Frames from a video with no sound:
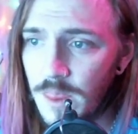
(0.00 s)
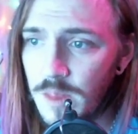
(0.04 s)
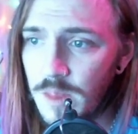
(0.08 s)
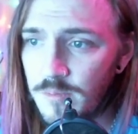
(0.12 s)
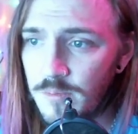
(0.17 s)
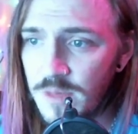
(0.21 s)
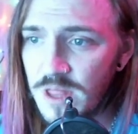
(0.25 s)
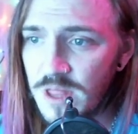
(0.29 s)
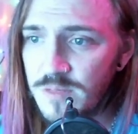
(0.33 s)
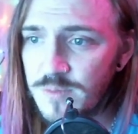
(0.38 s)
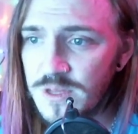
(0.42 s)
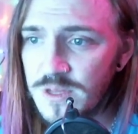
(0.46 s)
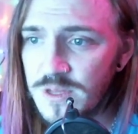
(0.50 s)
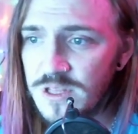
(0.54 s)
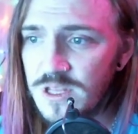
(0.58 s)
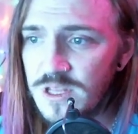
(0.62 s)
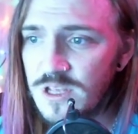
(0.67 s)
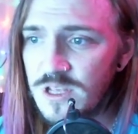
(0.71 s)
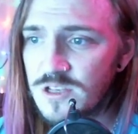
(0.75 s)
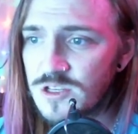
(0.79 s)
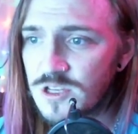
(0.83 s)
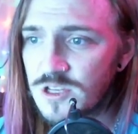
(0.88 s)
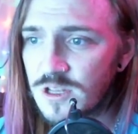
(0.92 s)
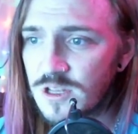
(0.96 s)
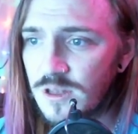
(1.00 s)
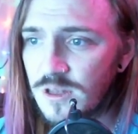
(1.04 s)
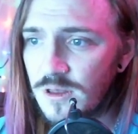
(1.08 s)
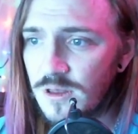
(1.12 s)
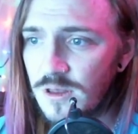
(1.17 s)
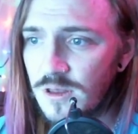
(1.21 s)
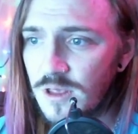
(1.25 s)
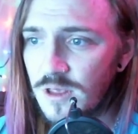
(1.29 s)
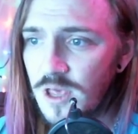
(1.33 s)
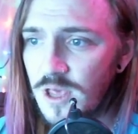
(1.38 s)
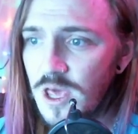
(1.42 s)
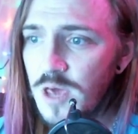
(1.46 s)
"Mathematician.
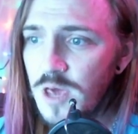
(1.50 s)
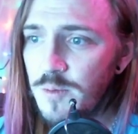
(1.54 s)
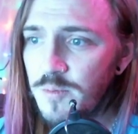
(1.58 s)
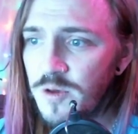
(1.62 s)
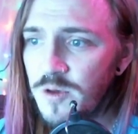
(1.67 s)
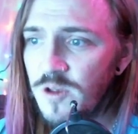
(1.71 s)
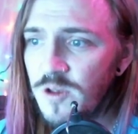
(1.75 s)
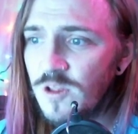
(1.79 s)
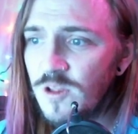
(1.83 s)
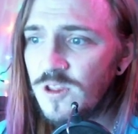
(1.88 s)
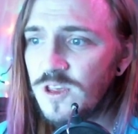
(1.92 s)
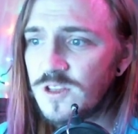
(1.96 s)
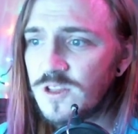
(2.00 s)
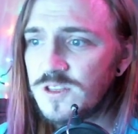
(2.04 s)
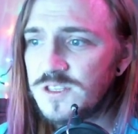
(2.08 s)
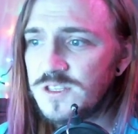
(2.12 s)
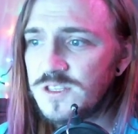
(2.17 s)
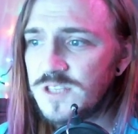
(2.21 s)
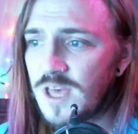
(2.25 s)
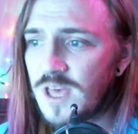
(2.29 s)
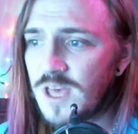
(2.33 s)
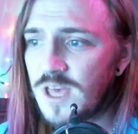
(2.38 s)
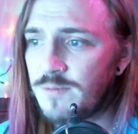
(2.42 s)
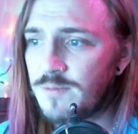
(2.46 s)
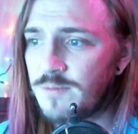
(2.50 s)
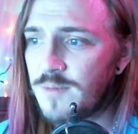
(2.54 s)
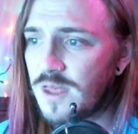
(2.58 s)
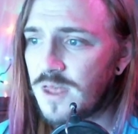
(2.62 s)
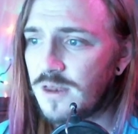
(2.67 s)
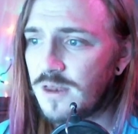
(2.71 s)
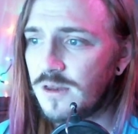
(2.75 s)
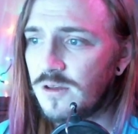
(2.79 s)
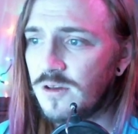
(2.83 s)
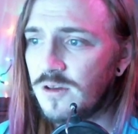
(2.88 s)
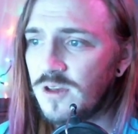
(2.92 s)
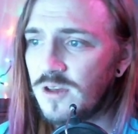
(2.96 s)
Brilliant sad
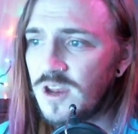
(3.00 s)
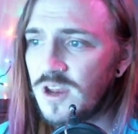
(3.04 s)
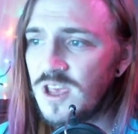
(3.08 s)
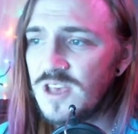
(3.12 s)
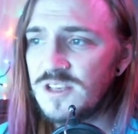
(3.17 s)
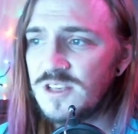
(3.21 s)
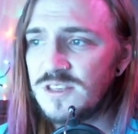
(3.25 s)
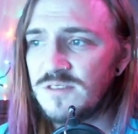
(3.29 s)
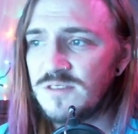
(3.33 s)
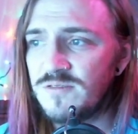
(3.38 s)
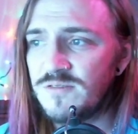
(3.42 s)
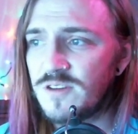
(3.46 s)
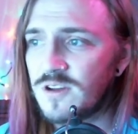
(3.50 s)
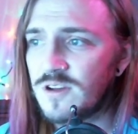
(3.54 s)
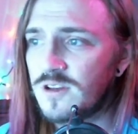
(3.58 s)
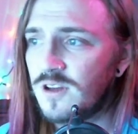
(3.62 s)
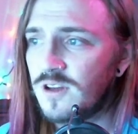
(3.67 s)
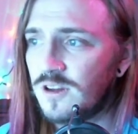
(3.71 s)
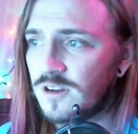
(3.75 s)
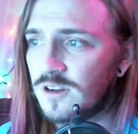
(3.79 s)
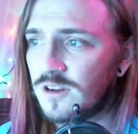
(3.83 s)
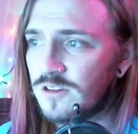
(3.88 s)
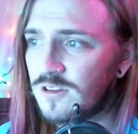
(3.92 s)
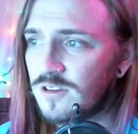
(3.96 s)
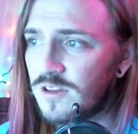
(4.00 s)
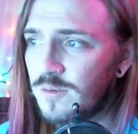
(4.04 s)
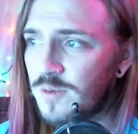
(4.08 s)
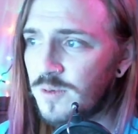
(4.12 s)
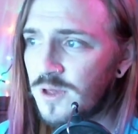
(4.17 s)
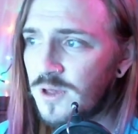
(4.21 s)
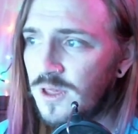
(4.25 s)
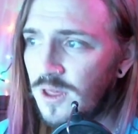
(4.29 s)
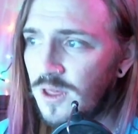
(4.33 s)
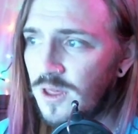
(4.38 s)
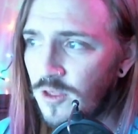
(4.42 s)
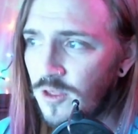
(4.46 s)
man. Crazy for Kurta,
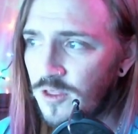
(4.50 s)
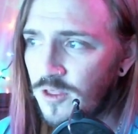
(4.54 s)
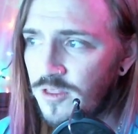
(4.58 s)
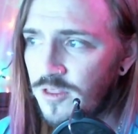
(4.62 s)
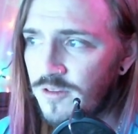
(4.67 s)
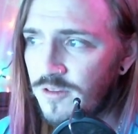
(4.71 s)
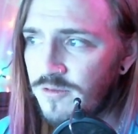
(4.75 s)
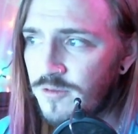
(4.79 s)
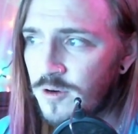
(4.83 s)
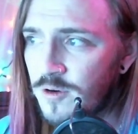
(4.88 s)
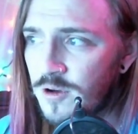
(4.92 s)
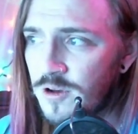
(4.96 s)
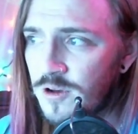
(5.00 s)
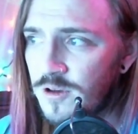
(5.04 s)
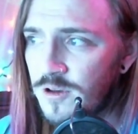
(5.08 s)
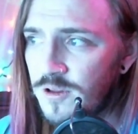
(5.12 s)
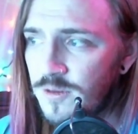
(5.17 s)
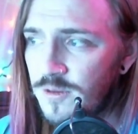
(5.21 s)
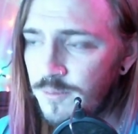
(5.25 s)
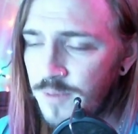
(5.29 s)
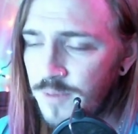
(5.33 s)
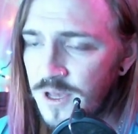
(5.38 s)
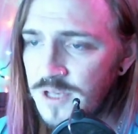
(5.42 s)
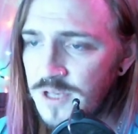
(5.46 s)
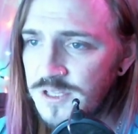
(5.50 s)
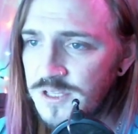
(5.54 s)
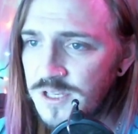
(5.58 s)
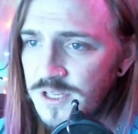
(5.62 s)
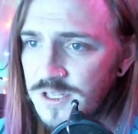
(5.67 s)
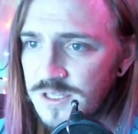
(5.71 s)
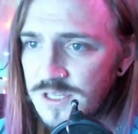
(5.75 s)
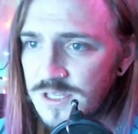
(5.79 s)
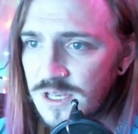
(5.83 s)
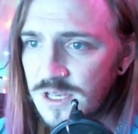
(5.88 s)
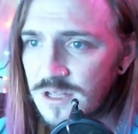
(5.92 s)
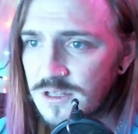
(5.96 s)
but cannot afford. Buys
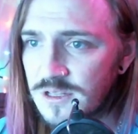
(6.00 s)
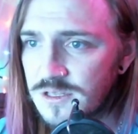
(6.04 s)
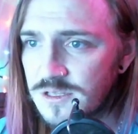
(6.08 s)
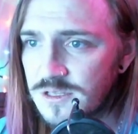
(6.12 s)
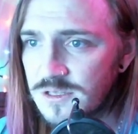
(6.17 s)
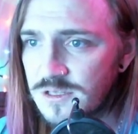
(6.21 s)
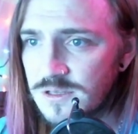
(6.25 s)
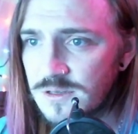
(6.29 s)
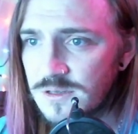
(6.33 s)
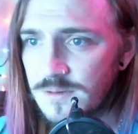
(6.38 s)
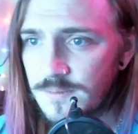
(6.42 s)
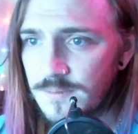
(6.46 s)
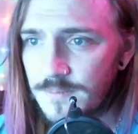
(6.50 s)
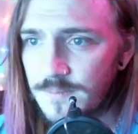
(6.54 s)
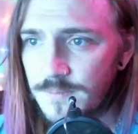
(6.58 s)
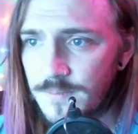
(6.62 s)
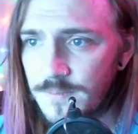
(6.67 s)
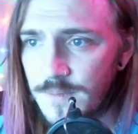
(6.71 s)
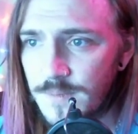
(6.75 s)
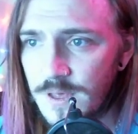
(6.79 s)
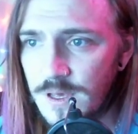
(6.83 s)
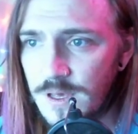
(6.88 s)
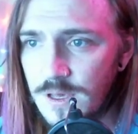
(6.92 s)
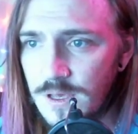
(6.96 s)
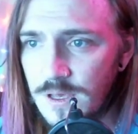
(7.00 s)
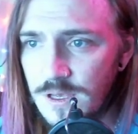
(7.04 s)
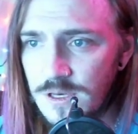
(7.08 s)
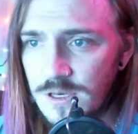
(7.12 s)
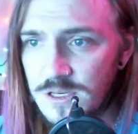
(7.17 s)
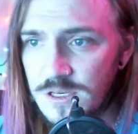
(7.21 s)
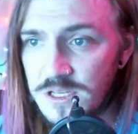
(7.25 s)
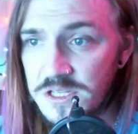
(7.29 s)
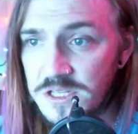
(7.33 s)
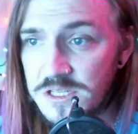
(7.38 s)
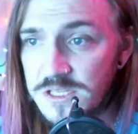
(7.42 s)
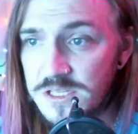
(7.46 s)
and sells."
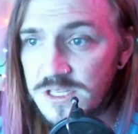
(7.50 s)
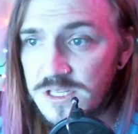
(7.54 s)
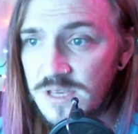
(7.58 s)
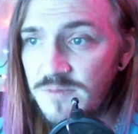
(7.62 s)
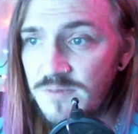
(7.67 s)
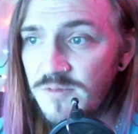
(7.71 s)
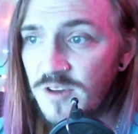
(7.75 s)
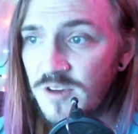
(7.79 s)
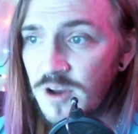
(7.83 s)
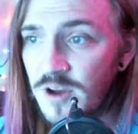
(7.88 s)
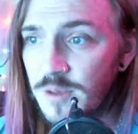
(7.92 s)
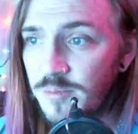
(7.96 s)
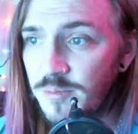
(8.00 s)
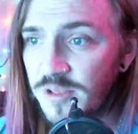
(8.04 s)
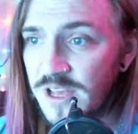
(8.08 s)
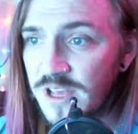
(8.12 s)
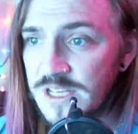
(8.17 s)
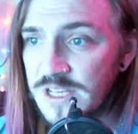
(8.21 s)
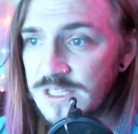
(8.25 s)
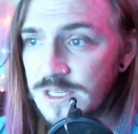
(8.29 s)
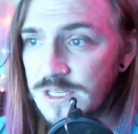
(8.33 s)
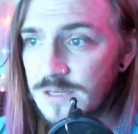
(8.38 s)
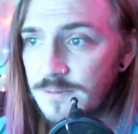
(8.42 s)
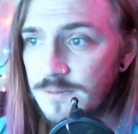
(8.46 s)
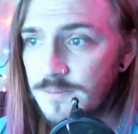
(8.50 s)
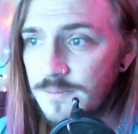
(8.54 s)
Didn't seem very pleasant.